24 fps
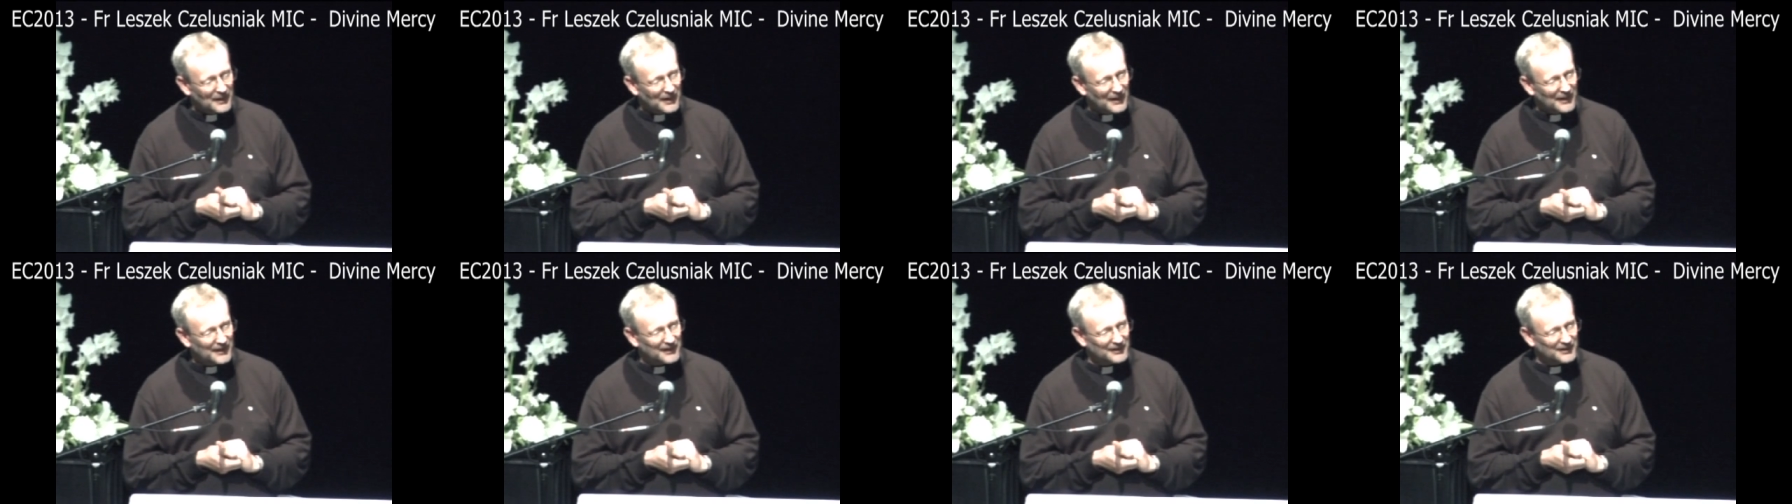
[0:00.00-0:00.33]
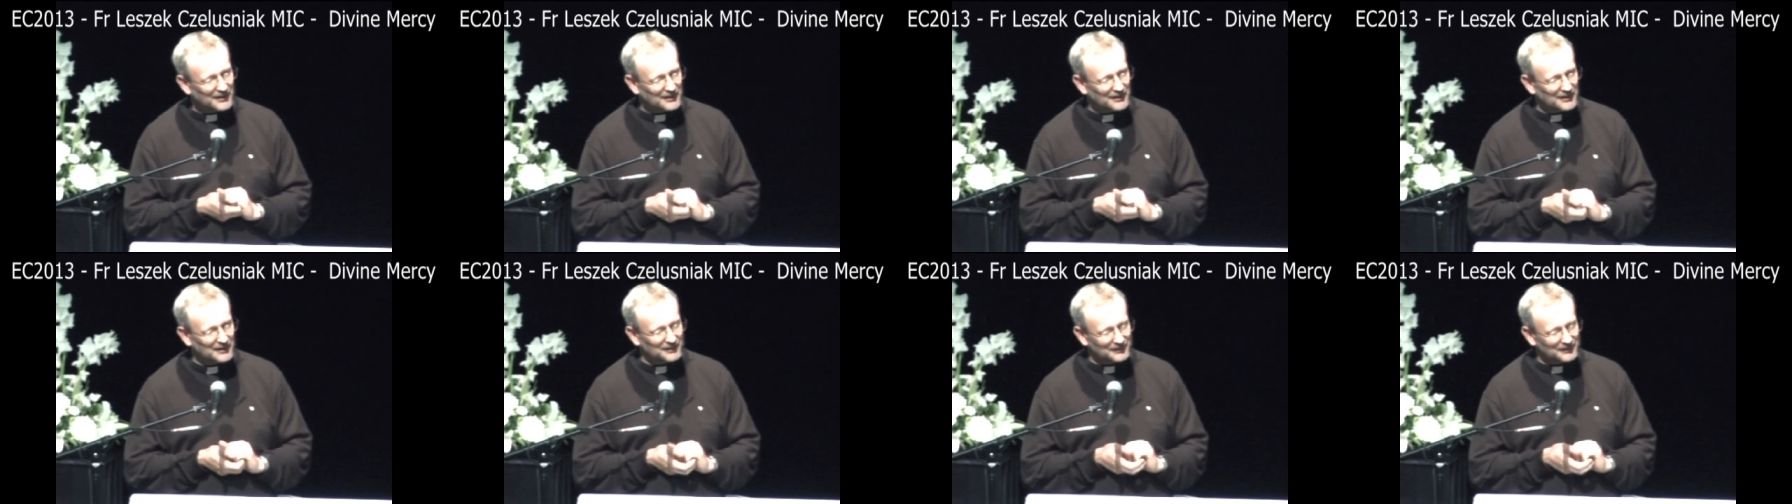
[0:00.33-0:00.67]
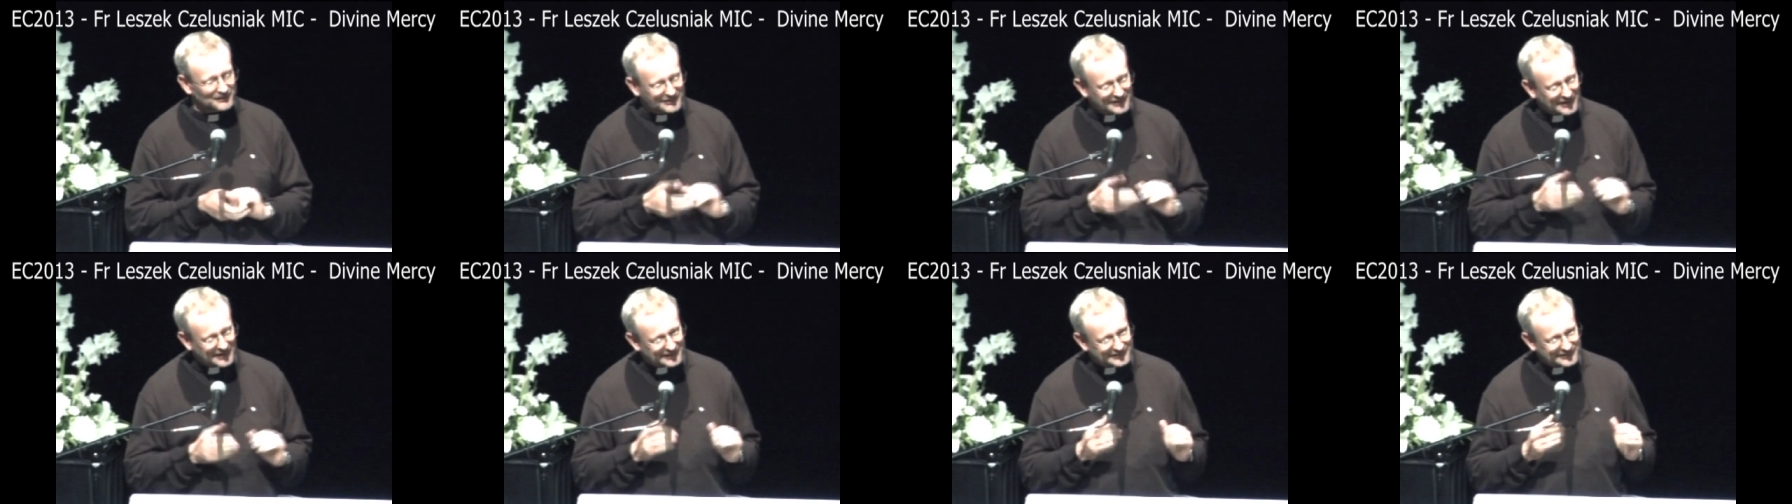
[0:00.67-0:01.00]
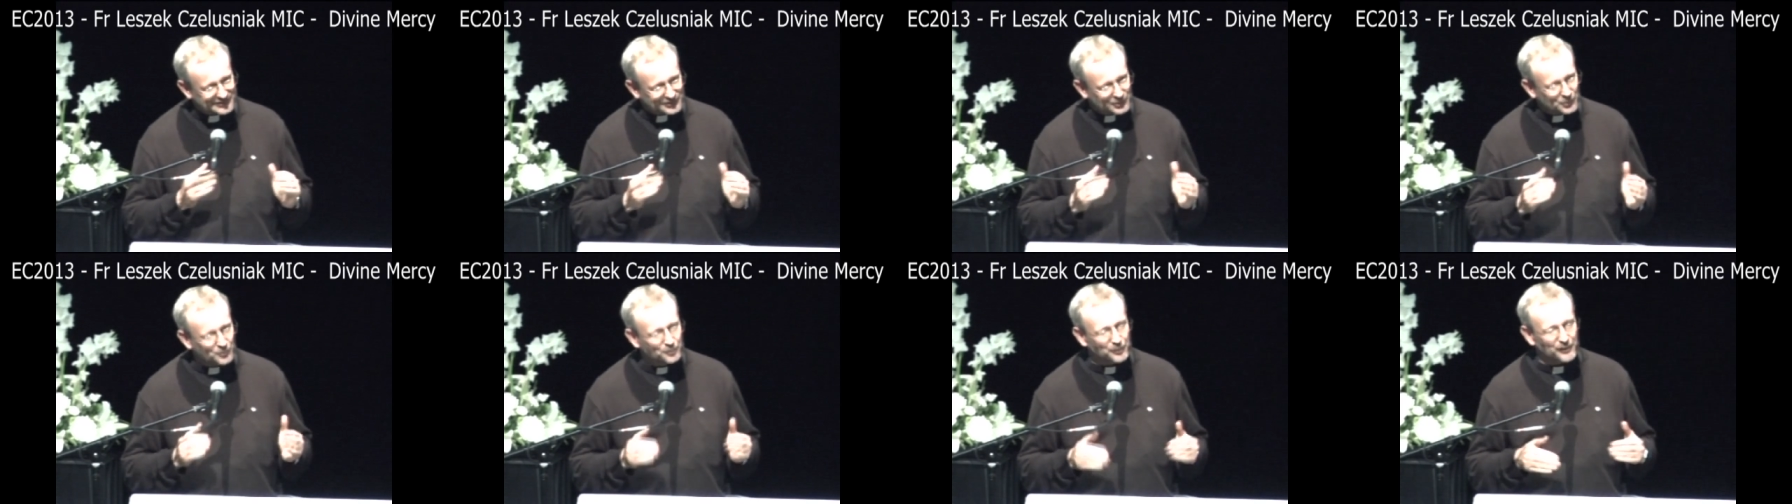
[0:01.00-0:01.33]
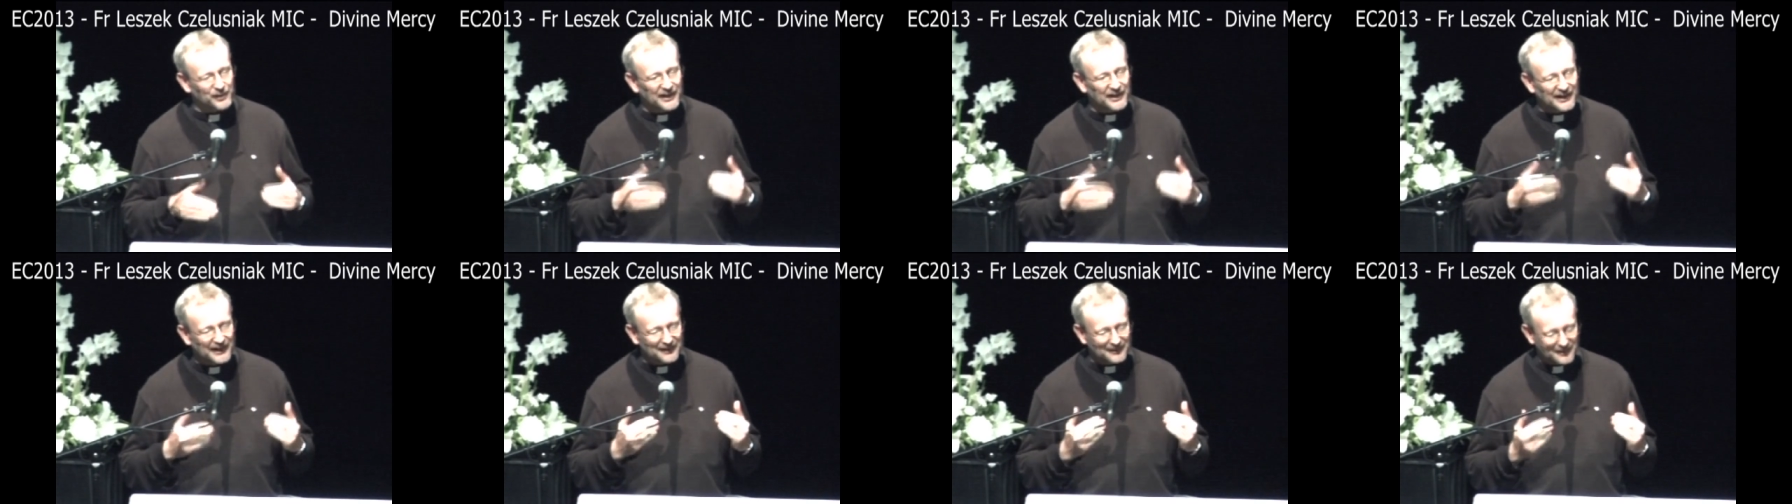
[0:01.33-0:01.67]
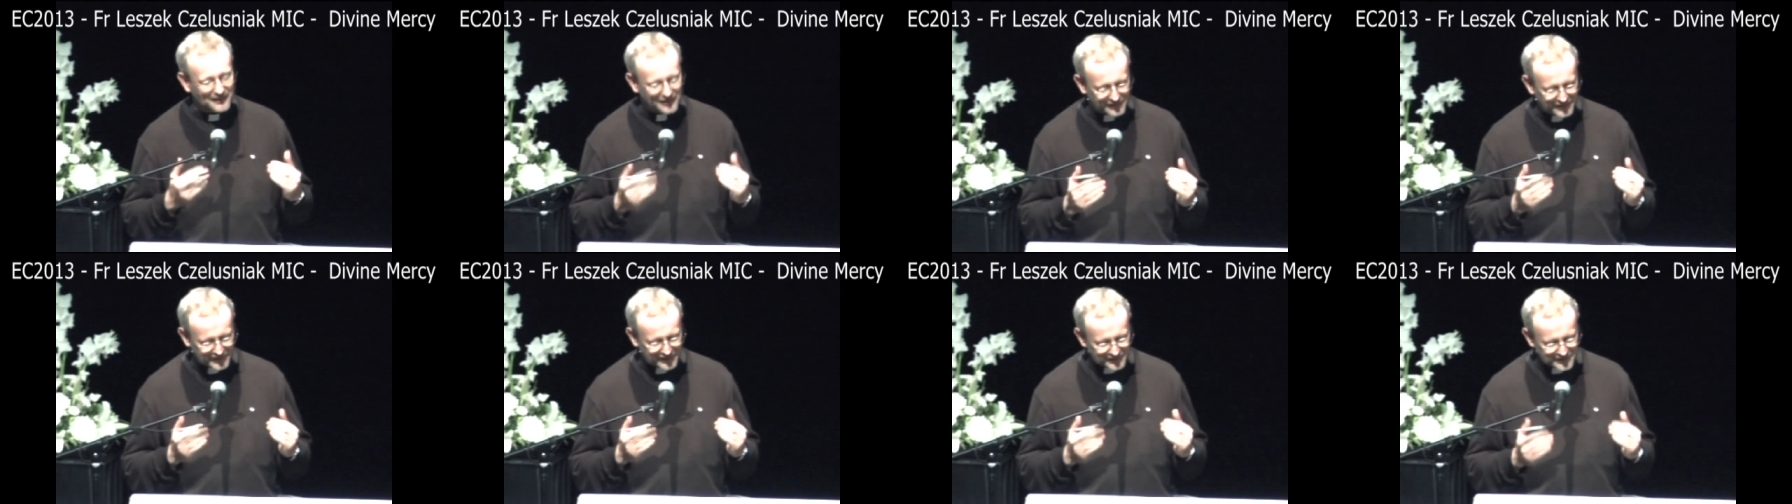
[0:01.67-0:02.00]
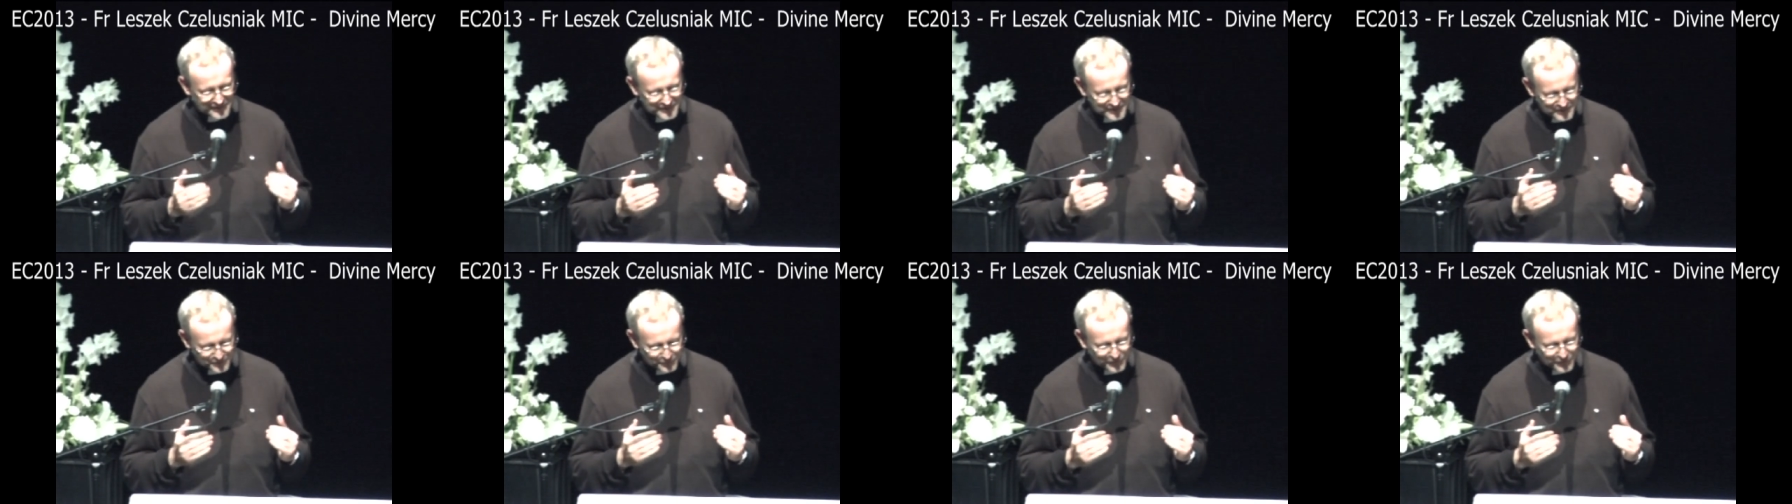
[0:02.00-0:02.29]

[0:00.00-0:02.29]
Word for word: and just to pray during this